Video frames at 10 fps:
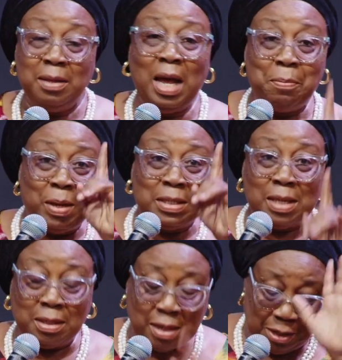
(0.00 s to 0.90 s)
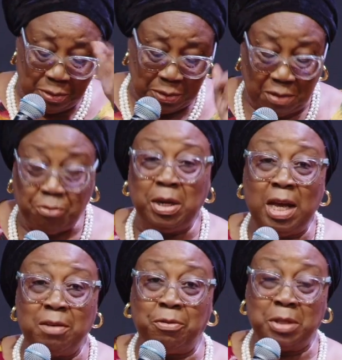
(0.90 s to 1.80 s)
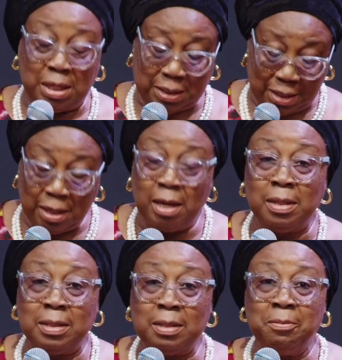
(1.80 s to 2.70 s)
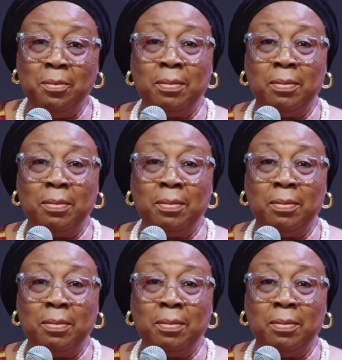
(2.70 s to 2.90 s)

that Passat, I used it for 13 years.